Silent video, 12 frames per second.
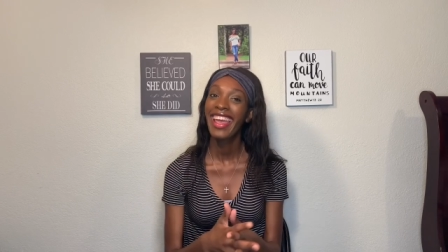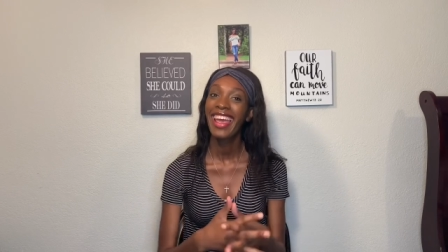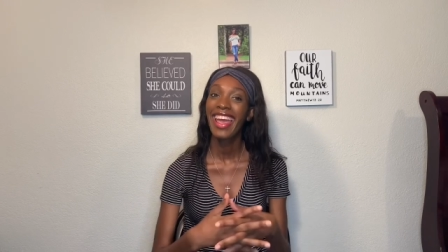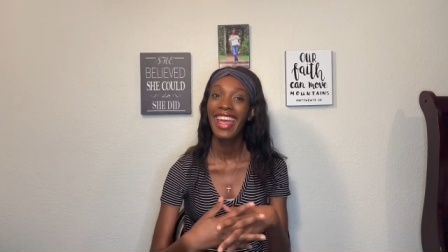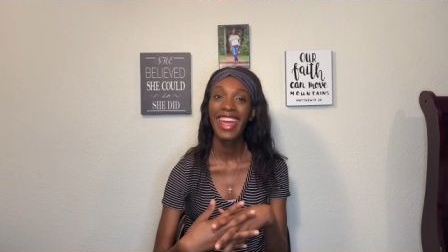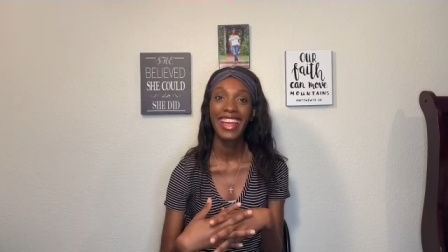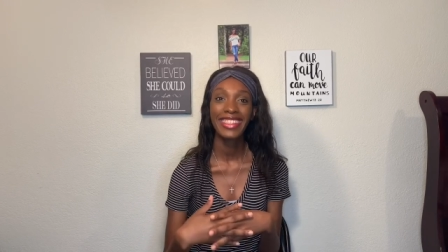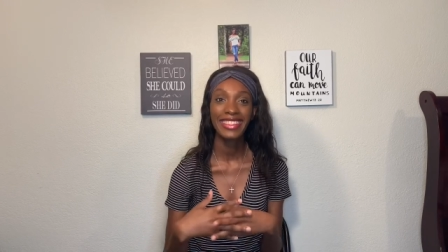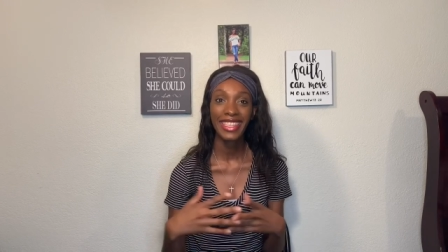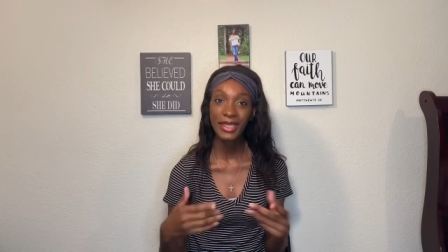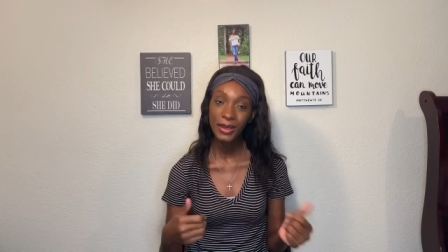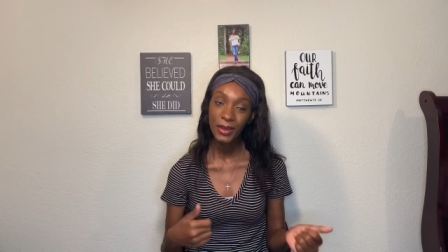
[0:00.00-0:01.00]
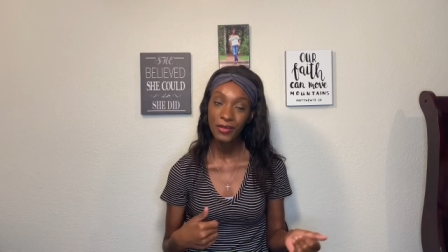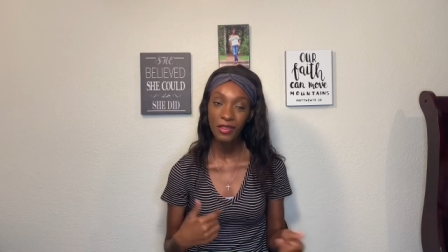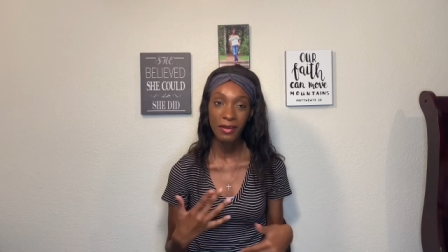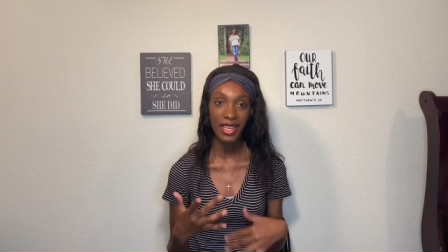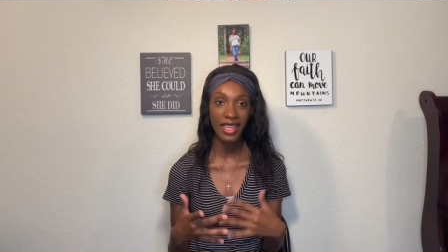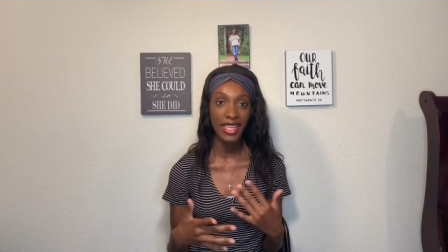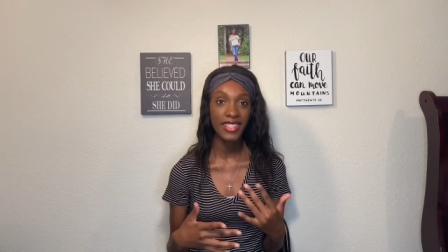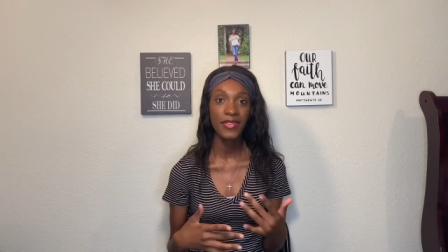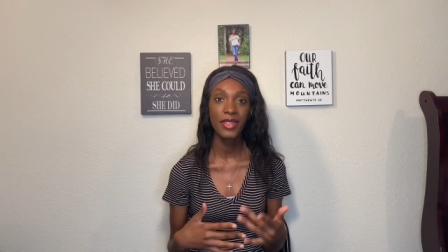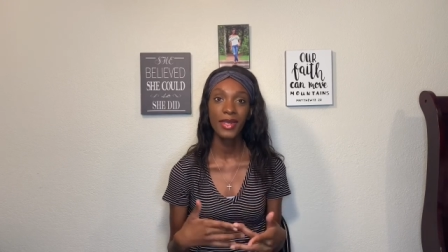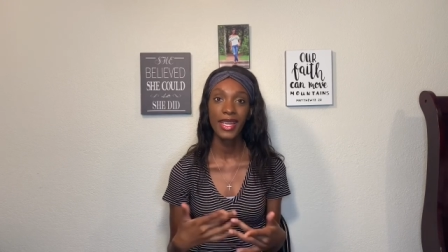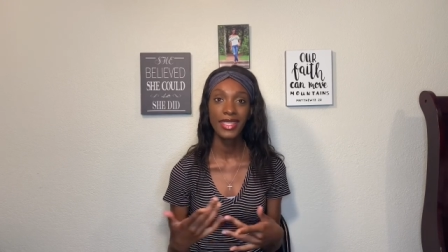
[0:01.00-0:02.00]
And stay tuned for my next video
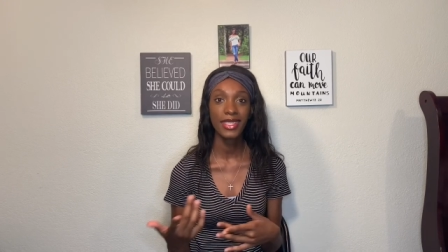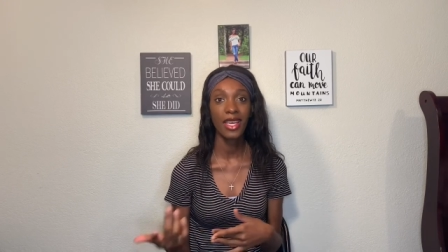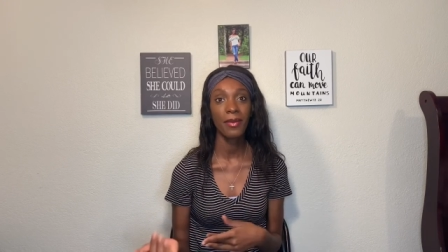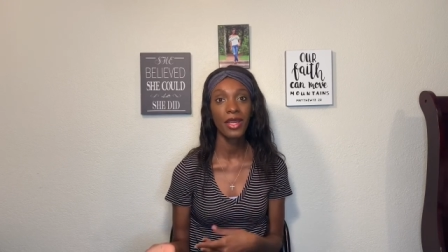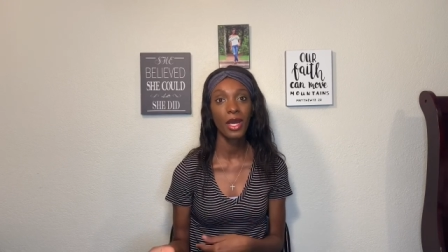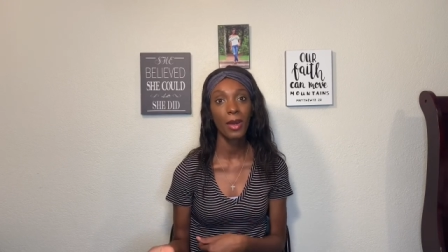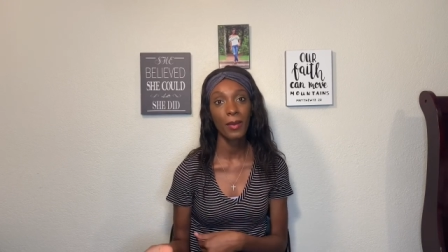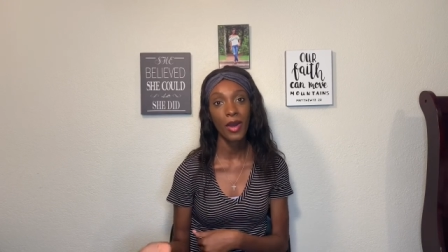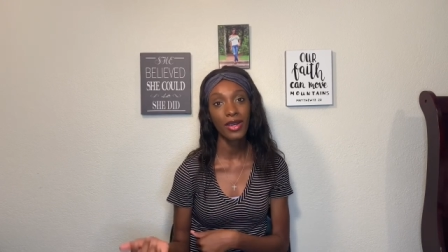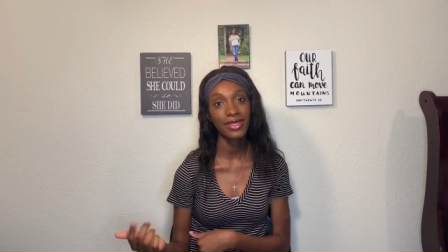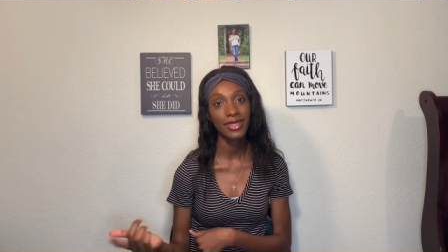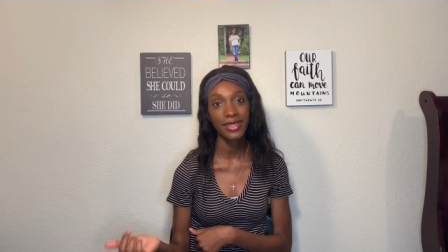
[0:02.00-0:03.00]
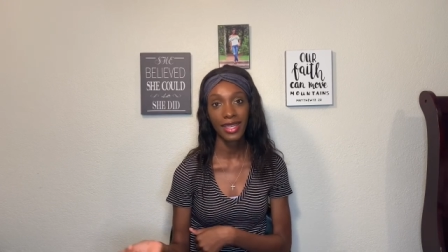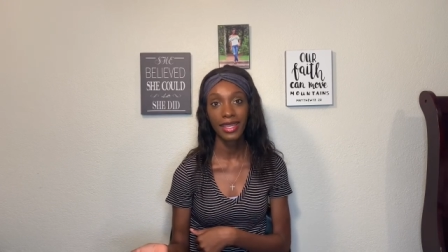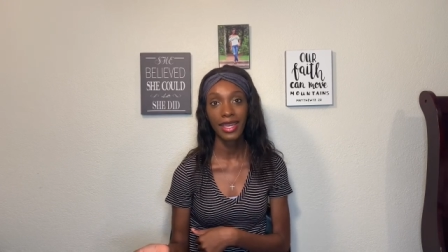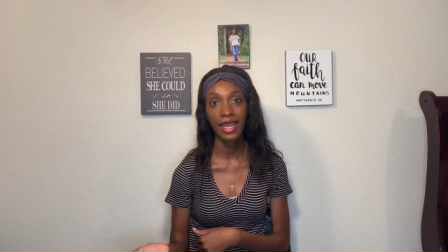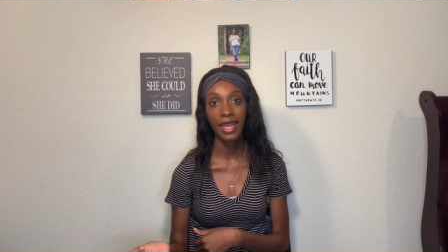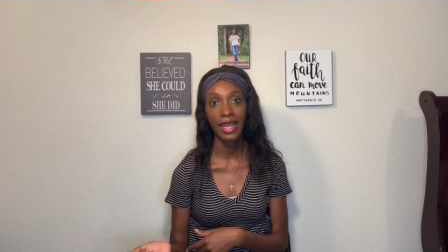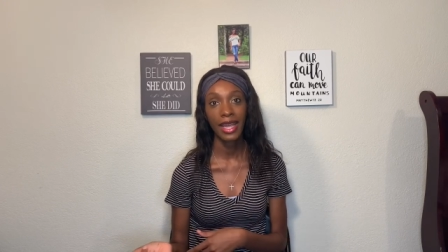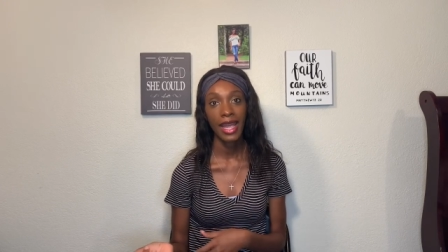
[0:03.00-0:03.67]
that's coming up on Sunday.